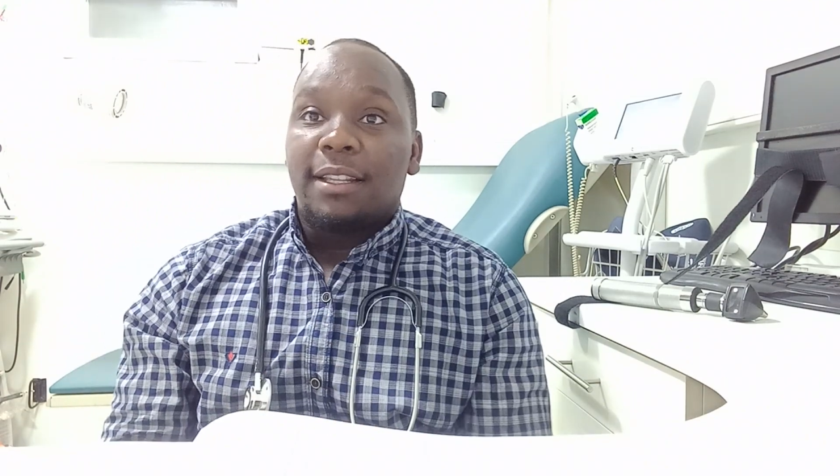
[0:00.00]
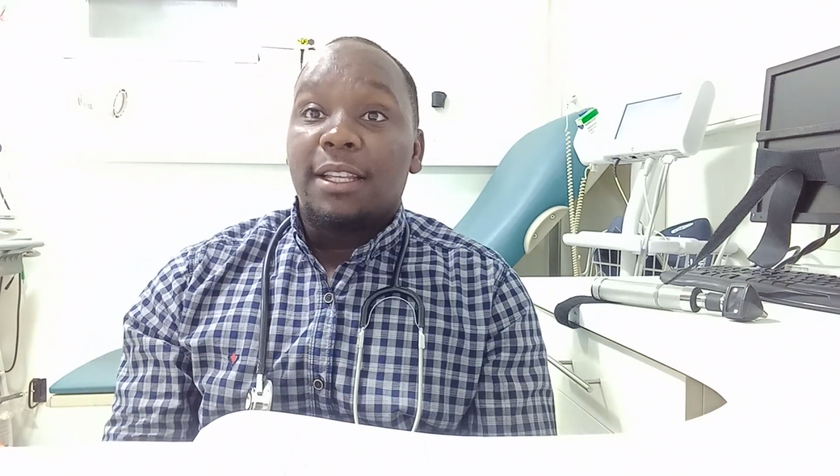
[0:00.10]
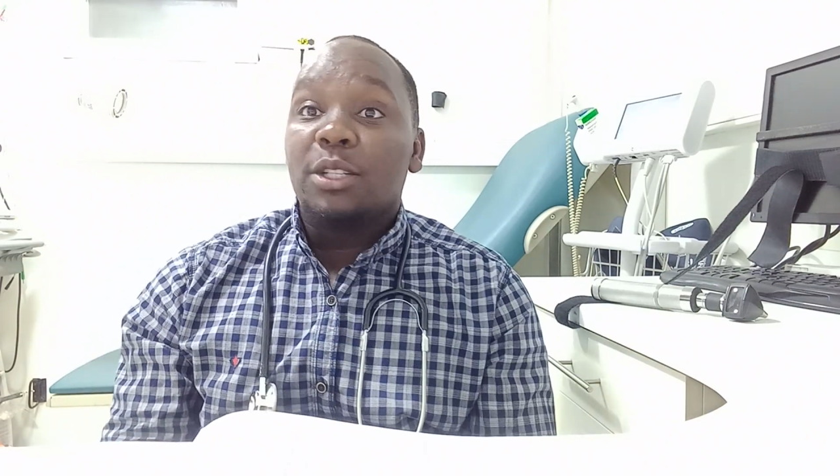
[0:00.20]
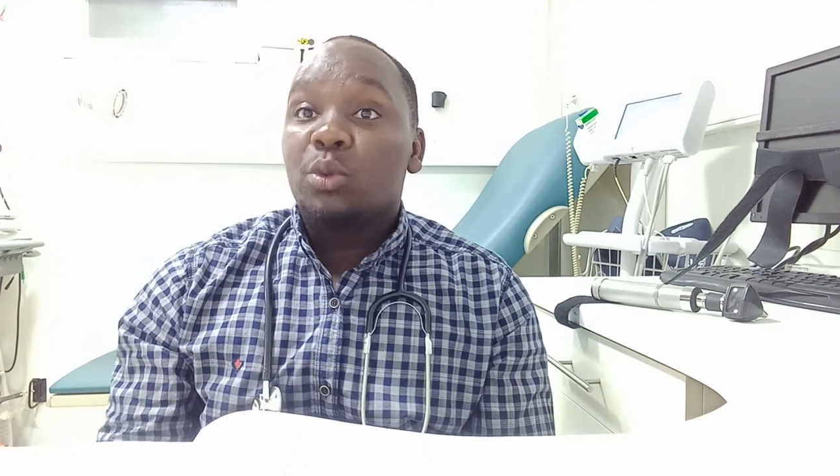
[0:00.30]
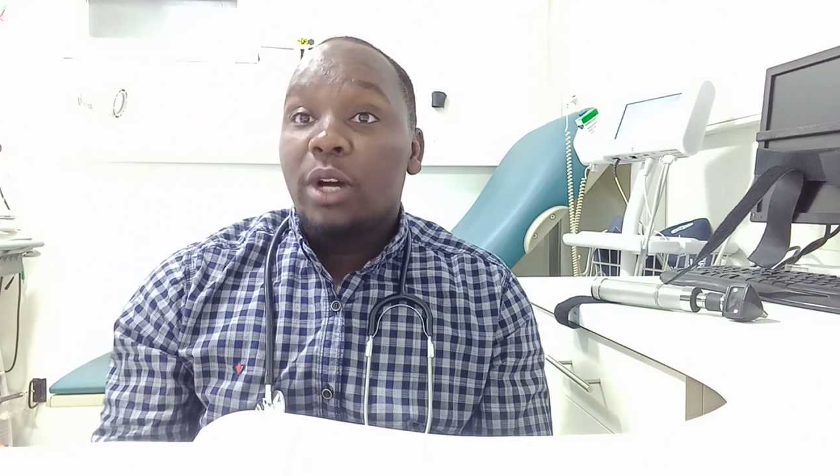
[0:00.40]

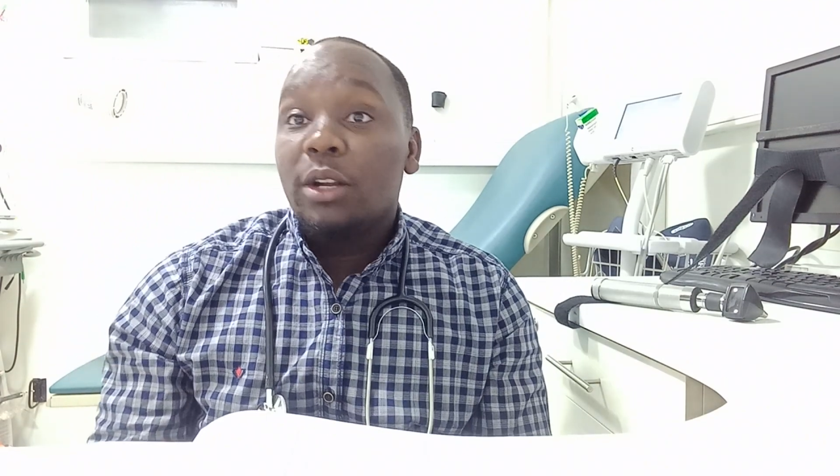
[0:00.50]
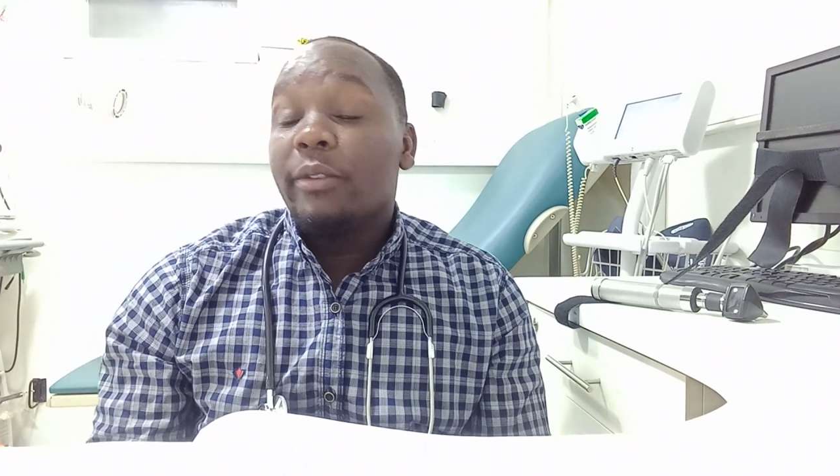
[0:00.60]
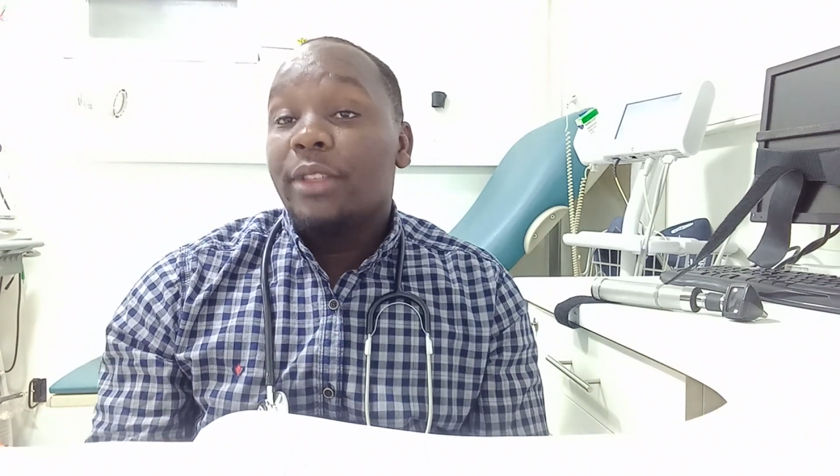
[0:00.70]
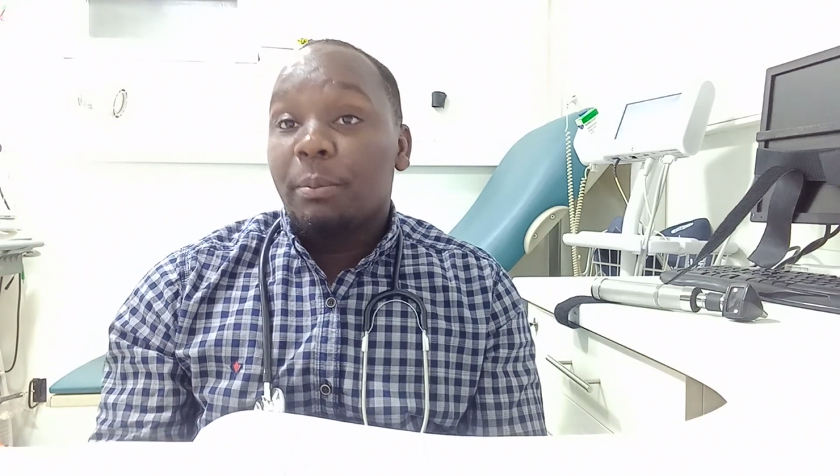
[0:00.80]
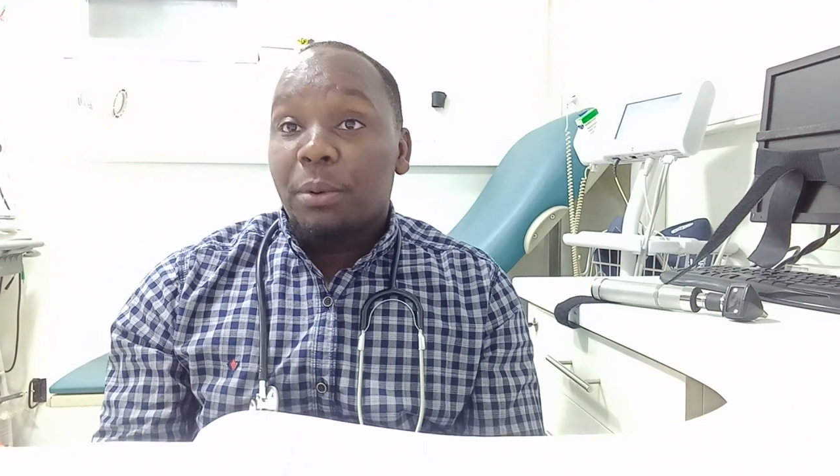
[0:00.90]
this is one
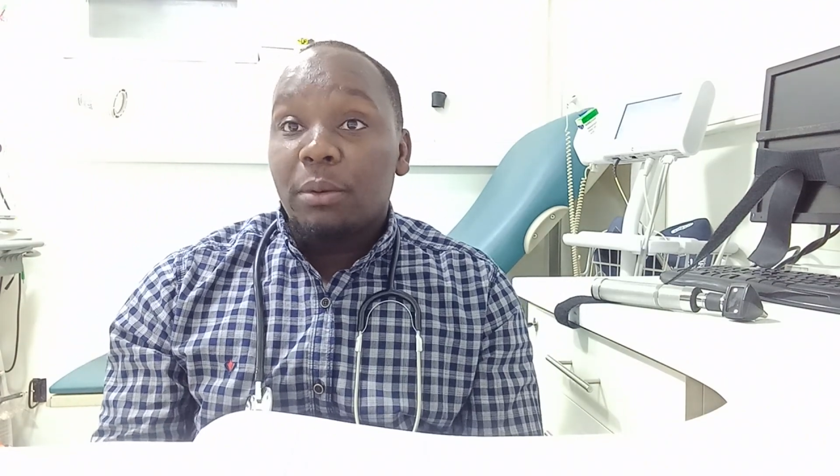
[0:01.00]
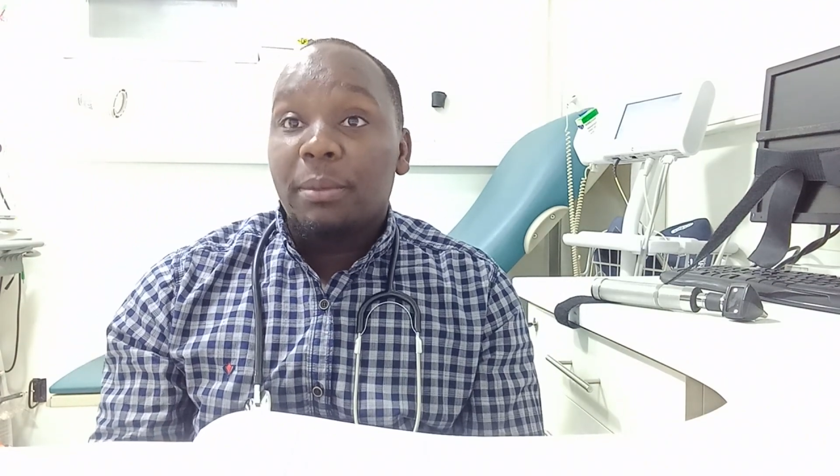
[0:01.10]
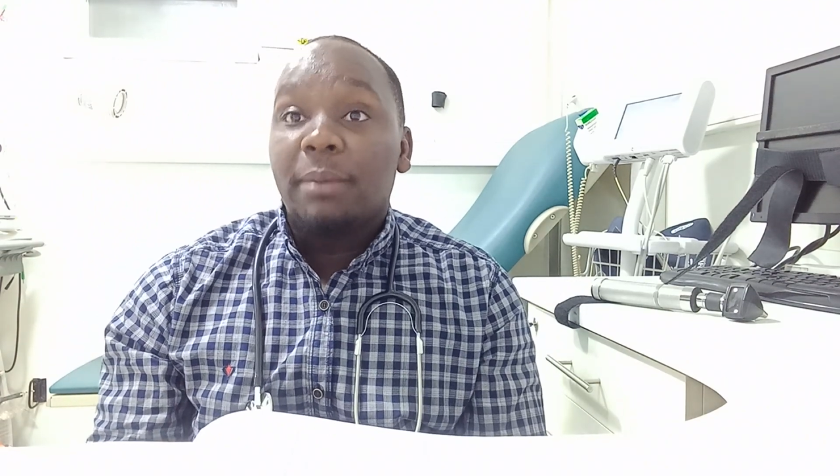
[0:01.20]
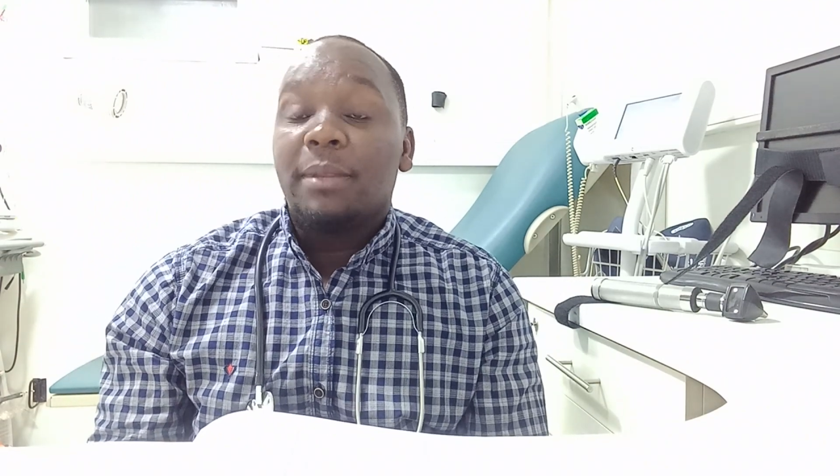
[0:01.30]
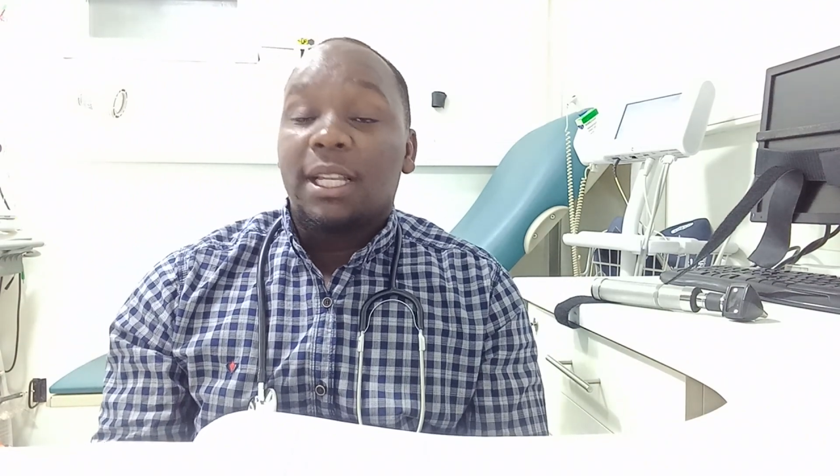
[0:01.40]
of the
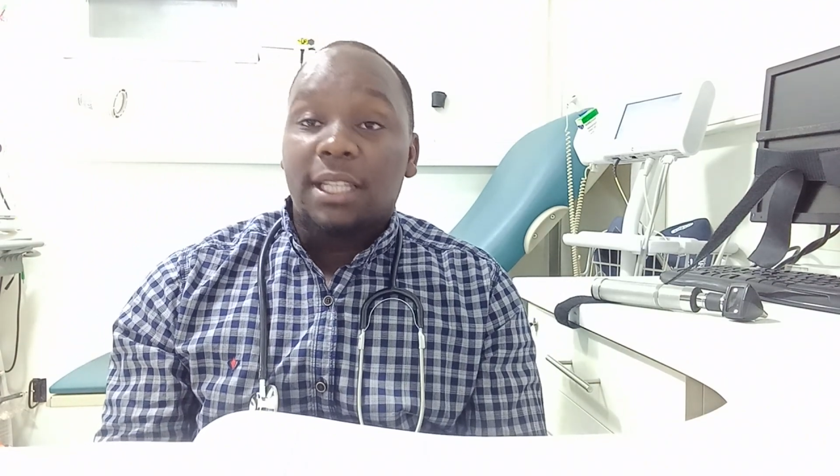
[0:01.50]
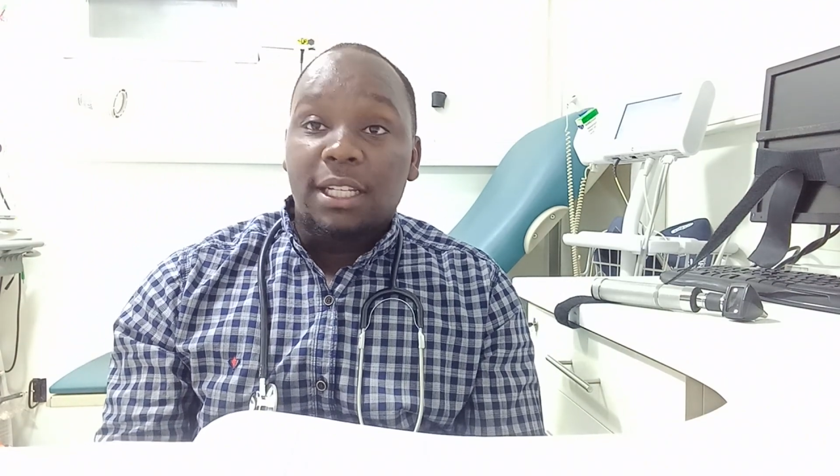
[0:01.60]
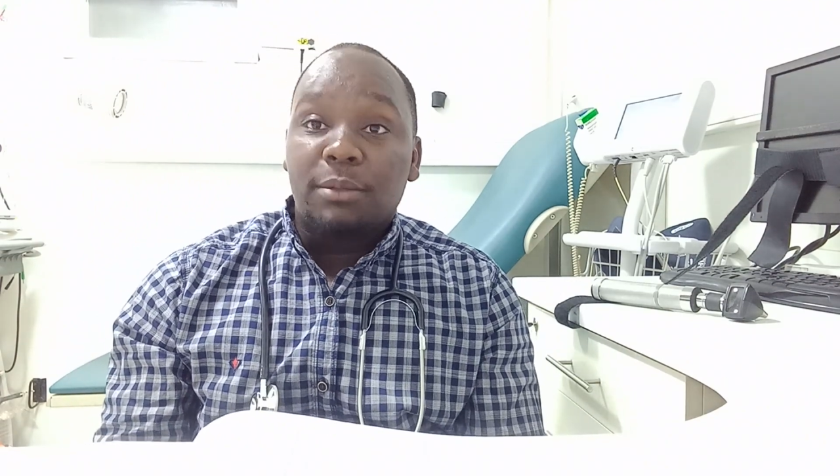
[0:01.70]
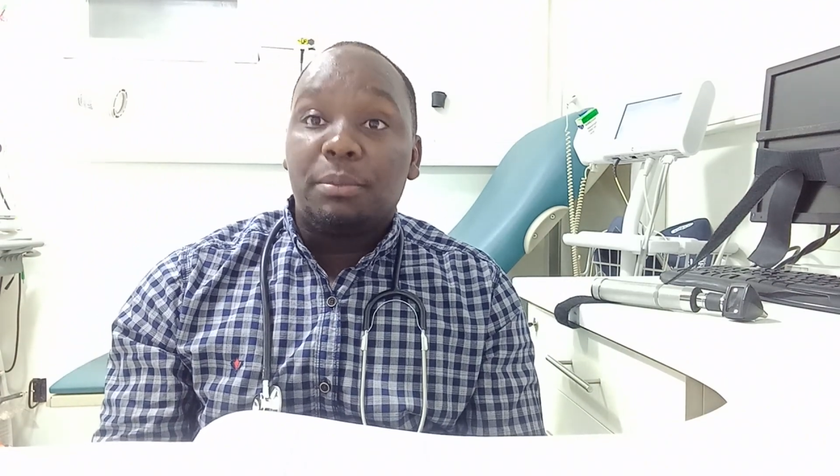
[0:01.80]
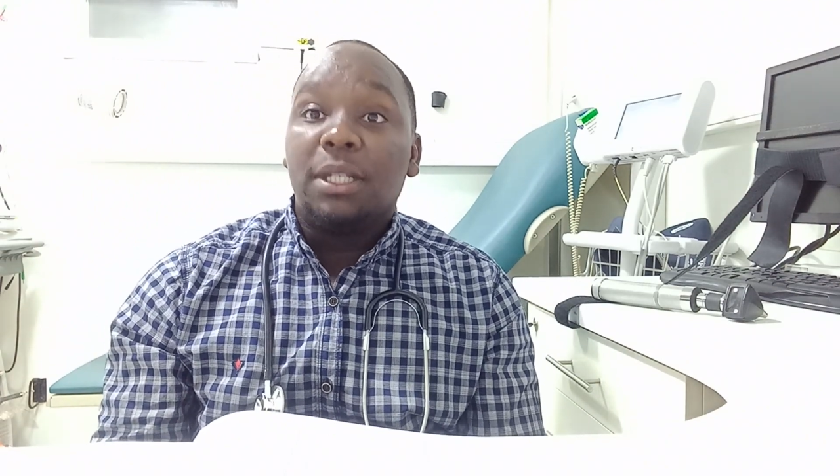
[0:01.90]
problems that
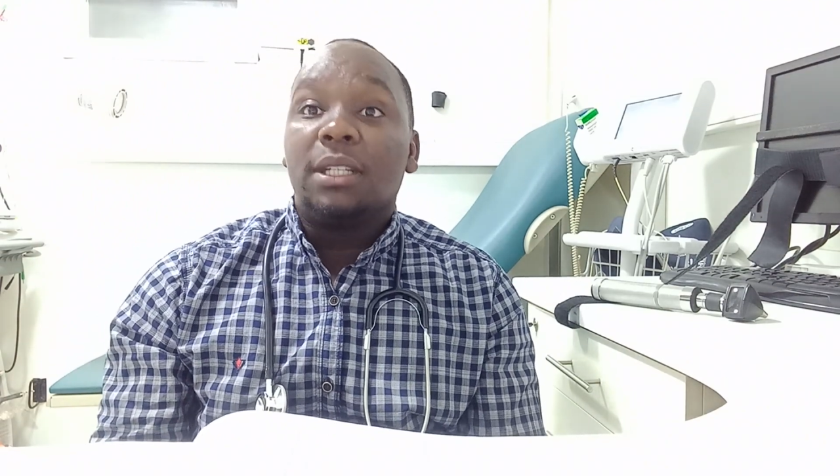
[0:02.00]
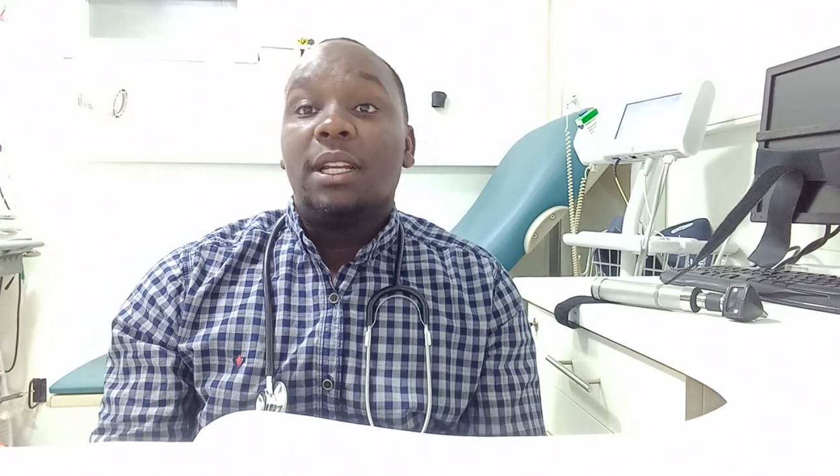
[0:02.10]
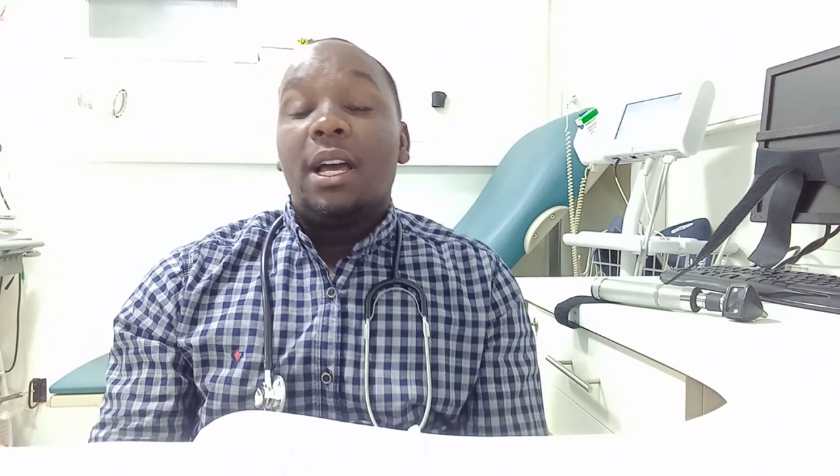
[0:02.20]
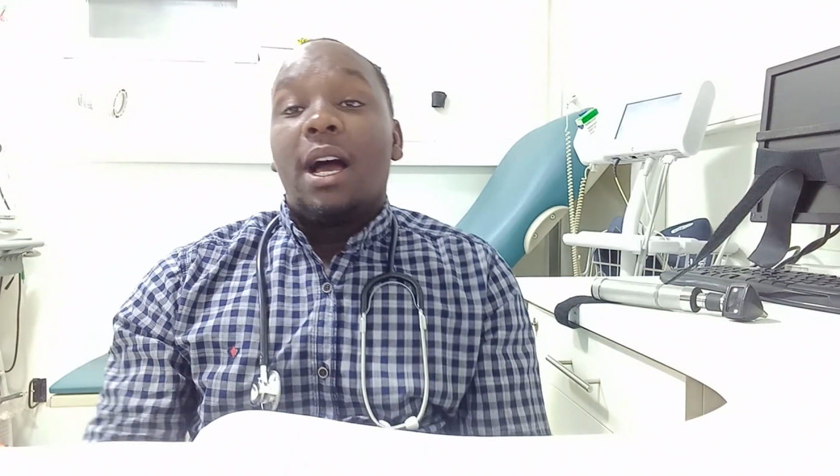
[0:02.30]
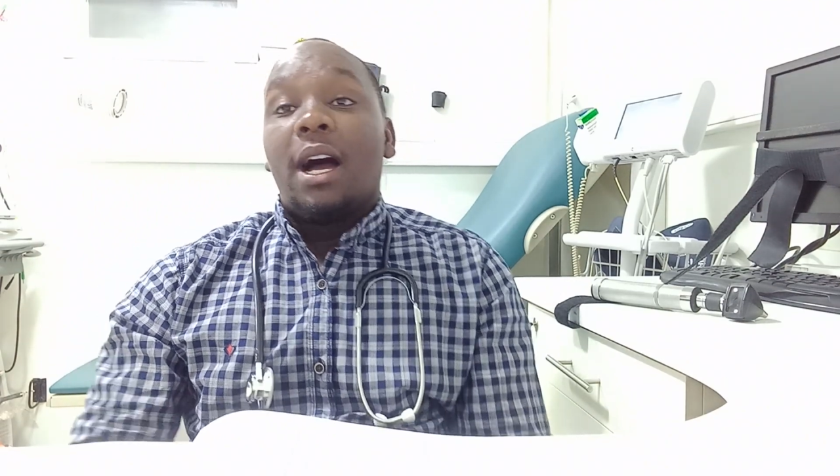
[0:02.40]
has been